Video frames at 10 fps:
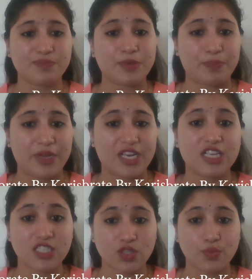preparing
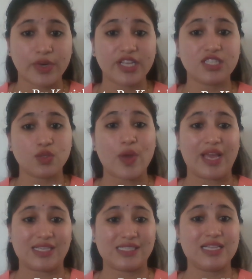students to
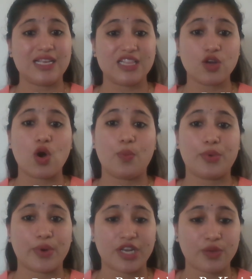excel in the
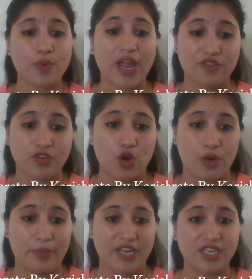corporate
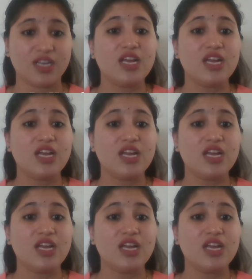environment.